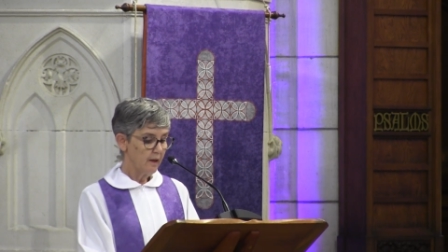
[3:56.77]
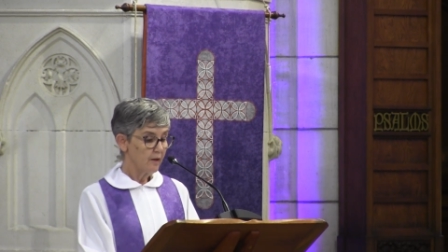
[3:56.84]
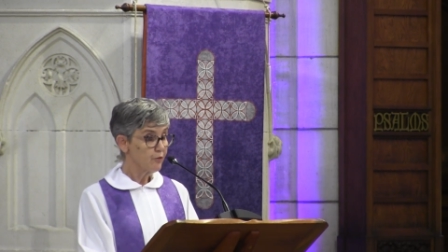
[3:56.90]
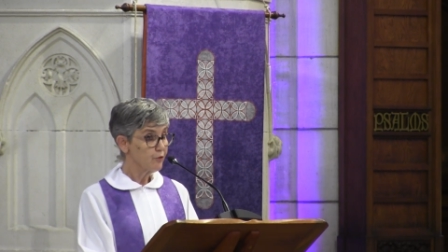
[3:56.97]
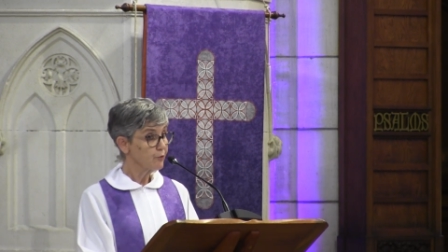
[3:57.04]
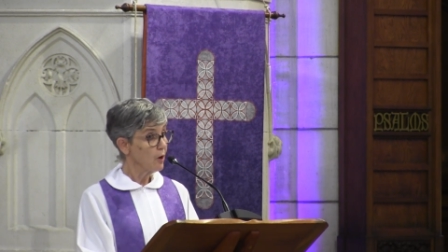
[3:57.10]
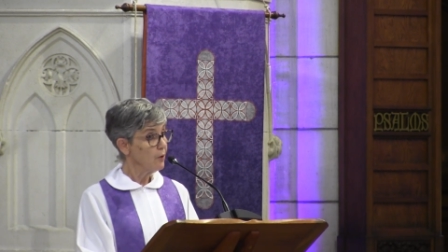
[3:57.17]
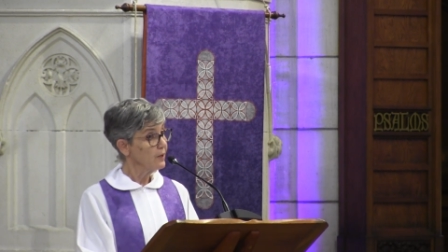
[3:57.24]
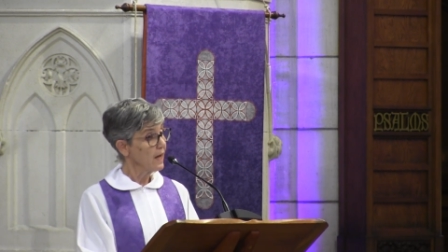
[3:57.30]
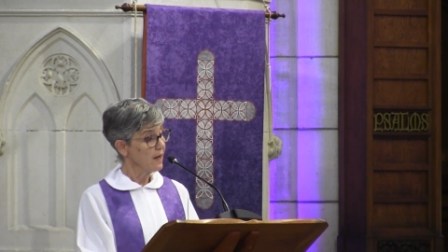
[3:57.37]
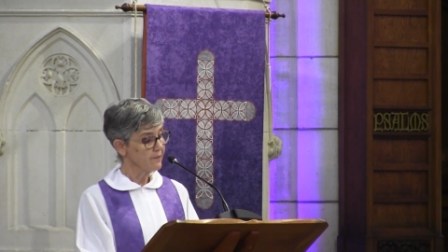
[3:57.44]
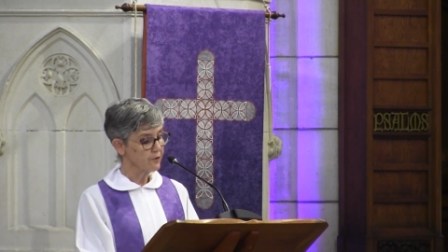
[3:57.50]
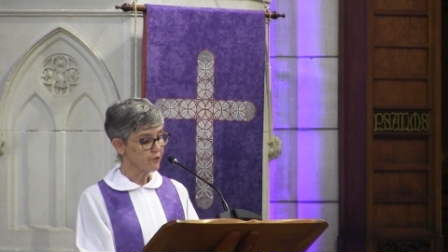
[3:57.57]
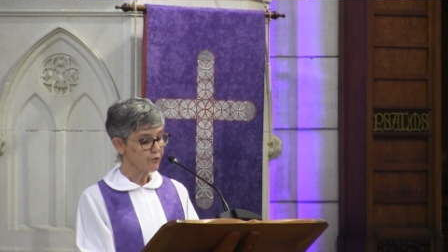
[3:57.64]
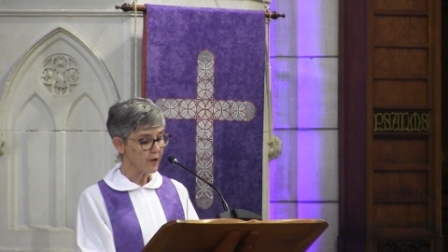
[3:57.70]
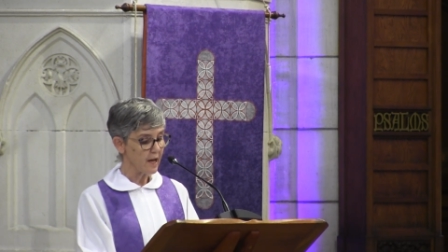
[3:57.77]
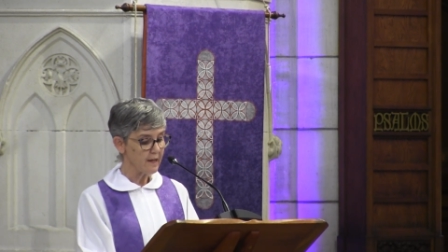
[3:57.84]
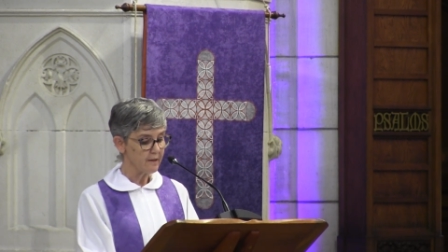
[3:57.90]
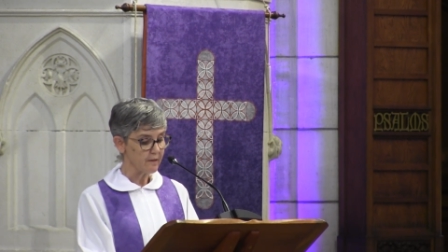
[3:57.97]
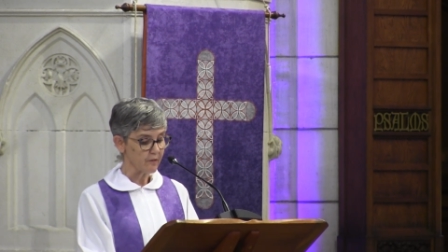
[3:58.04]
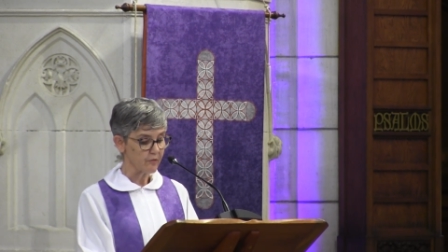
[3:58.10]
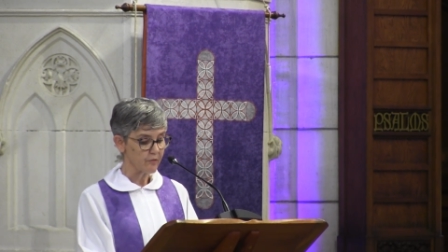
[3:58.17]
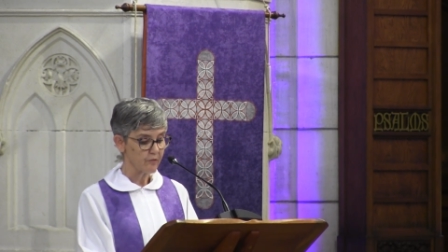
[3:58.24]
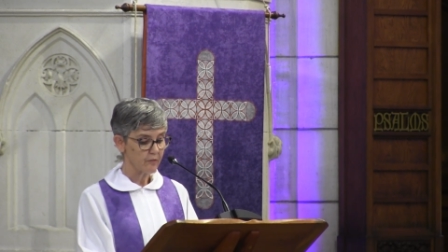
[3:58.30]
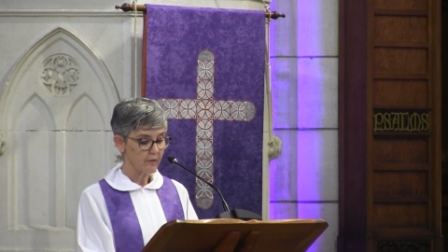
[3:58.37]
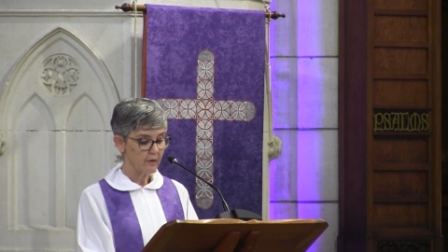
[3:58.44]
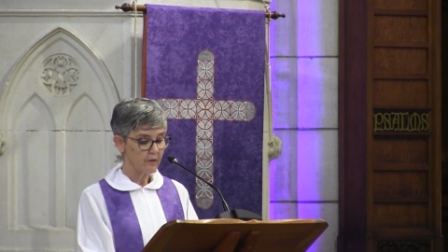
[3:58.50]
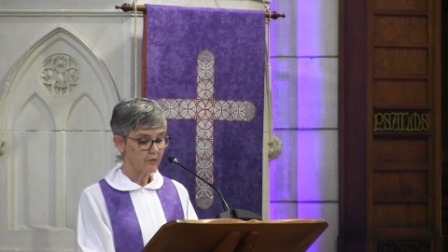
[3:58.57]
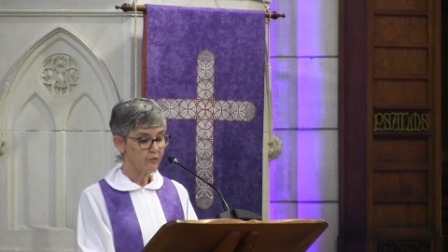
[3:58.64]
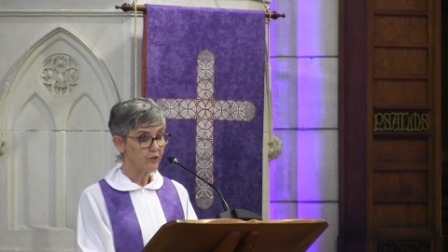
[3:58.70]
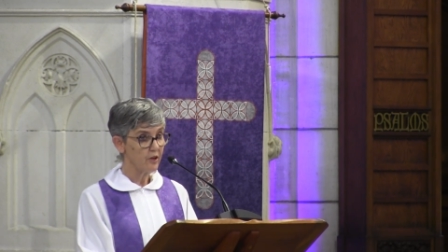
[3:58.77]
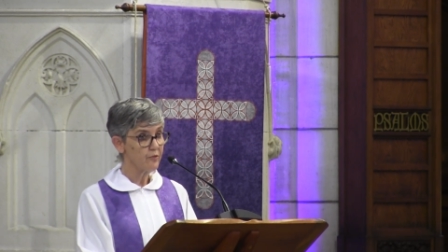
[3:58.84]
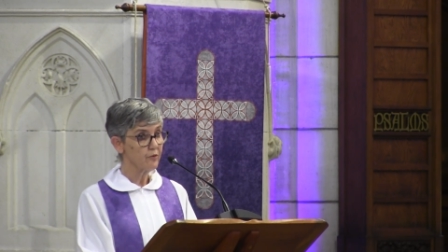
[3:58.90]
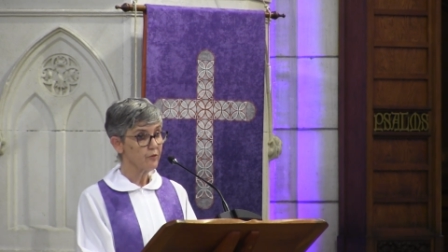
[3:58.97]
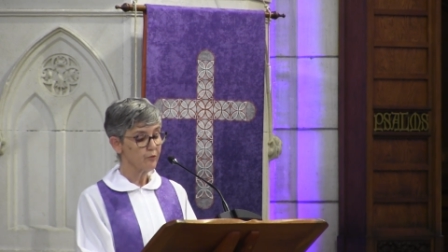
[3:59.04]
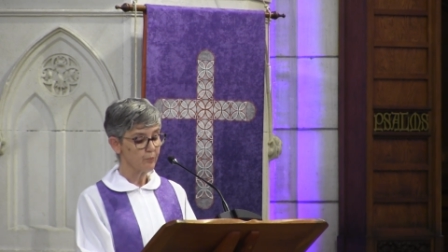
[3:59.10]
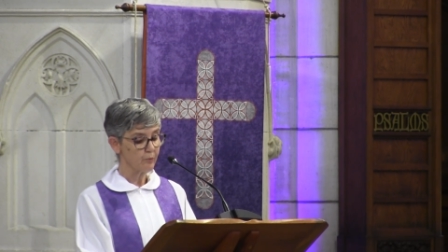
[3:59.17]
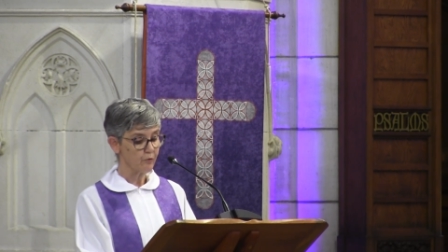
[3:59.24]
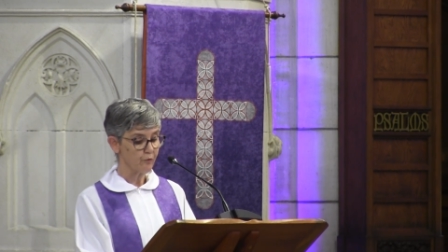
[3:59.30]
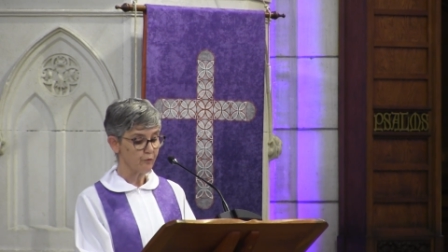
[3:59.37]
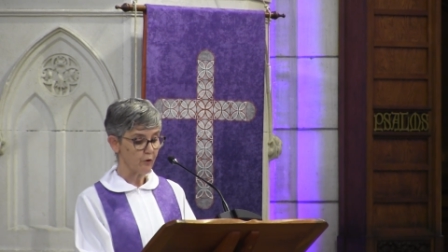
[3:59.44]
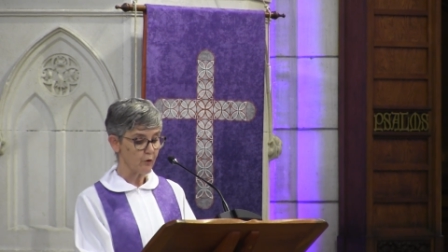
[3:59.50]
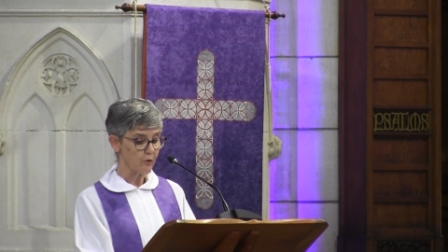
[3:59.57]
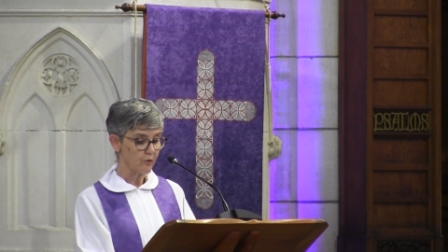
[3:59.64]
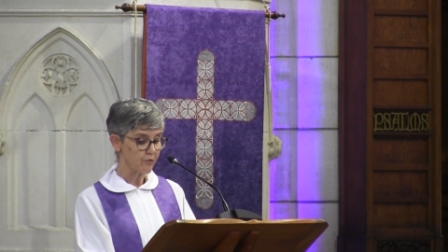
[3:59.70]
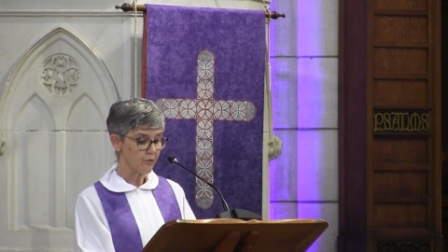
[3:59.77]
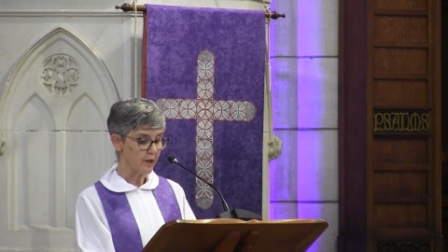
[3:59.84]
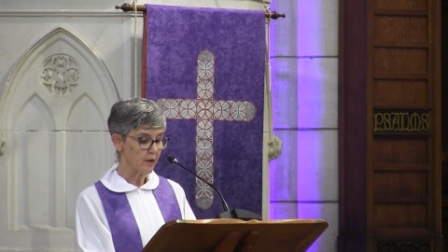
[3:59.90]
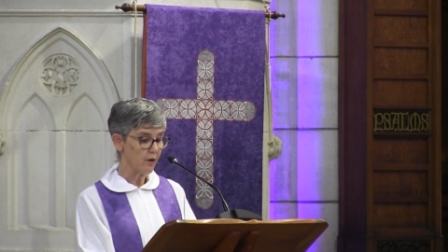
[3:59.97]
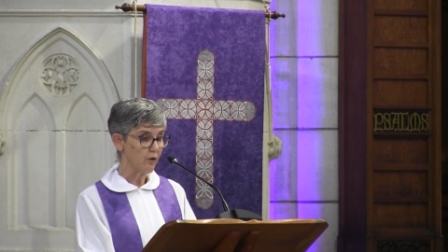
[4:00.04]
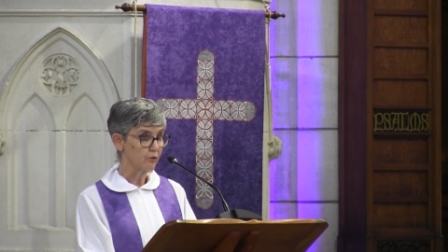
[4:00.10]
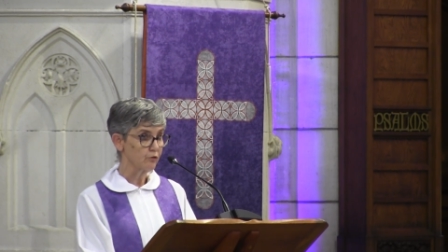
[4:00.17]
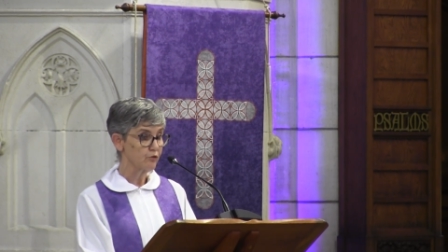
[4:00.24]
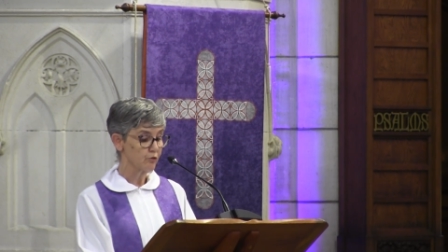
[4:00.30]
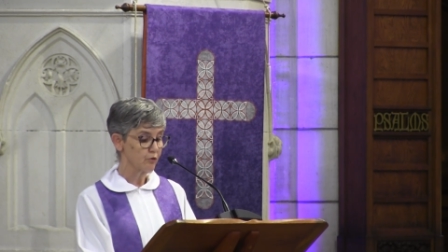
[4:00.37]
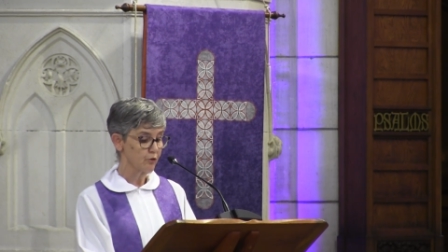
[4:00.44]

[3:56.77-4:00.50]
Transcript: In throwing out the traders, Jesus was focusing on